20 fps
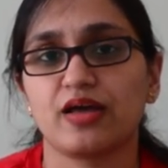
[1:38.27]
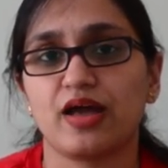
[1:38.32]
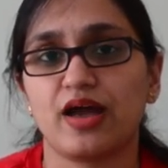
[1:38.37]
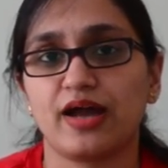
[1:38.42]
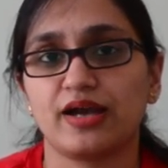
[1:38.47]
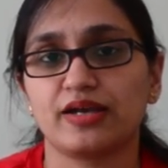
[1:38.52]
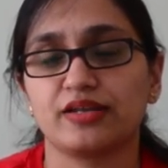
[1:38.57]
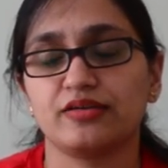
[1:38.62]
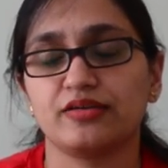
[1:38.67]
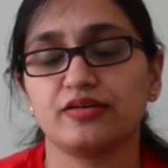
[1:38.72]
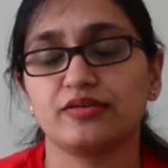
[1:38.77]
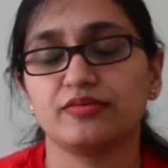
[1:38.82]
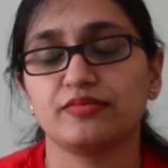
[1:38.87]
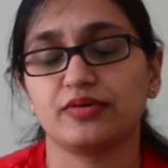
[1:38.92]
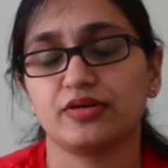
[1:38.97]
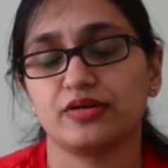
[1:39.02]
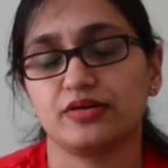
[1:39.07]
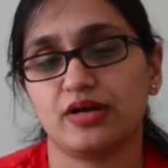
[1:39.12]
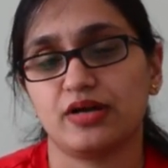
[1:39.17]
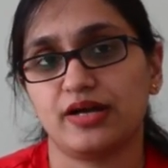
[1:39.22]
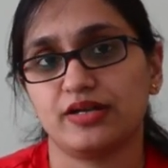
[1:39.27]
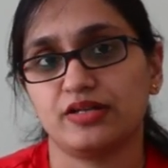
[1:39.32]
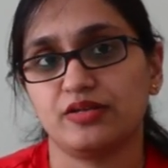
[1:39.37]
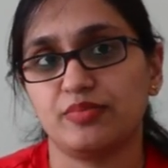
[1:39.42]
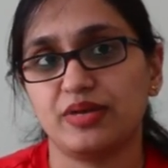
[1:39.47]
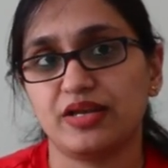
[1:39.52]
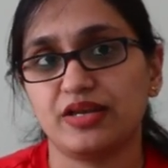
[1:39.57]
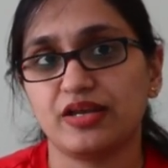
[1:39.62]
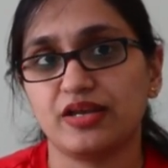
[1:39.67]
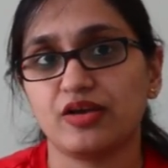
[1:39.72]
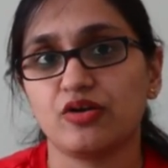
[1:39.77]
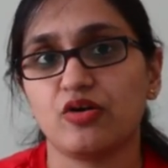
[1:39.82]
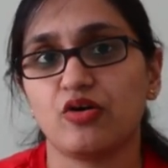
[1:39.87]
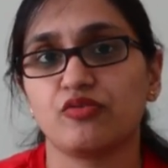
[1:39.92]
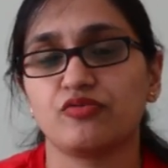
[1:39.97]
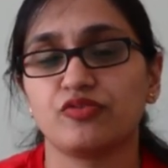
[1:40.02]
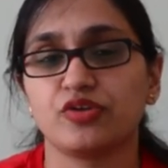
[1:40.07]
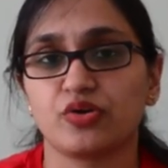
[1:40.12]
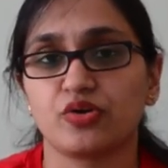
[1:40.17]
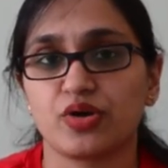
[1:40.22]
at the beginning
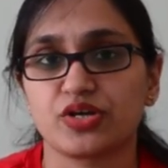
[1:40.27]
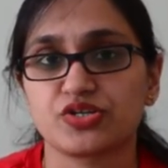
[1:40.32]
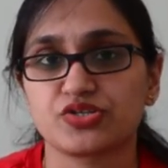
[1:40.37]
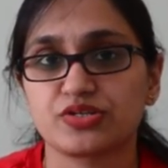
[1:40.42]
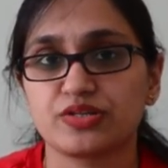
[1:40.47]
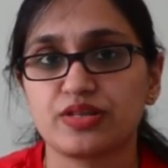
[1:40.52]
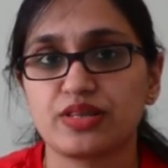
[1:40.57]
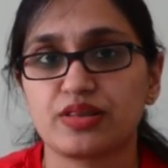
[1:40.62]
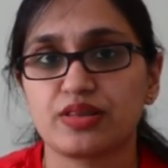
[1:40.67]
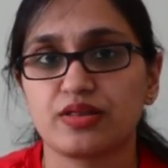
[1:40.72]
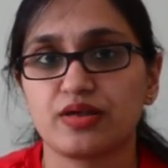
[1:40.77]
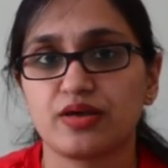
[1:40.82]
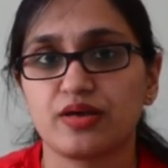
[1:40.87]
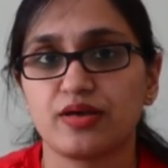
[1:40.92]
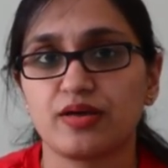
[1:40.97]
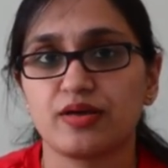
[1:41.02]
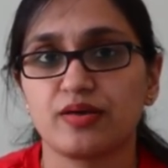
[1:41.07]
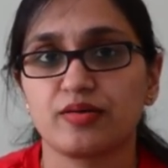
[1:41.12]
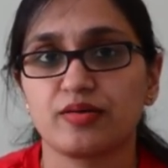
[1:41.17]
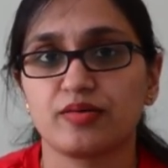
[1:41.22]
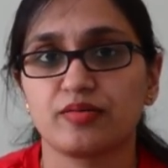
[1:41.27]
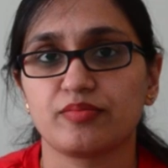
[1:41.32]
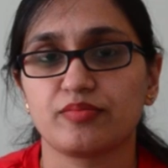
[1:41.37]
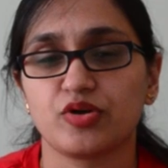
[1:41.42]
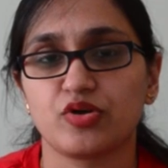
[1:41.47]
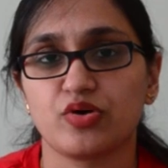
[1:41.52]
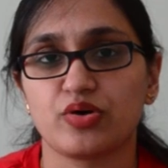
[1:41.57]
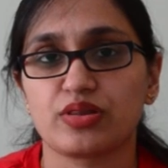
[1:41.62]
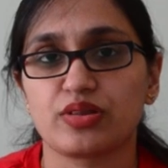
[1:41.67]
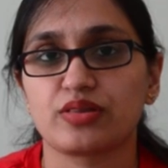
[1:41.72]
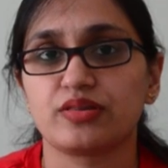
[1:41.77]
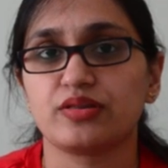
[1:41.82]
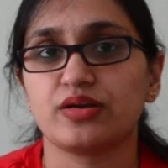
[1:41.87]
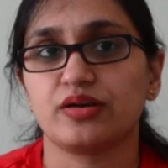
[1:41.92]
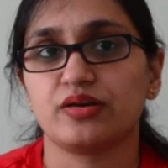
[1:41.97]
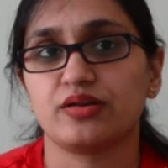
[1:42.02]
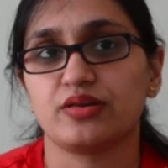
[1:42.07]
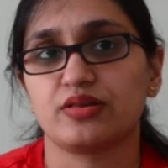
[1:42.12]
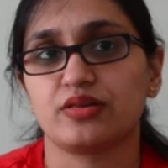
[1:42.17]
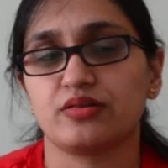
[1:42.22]
of the questions, because
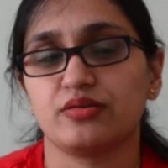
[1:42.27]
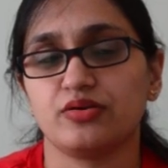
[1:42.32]
there is,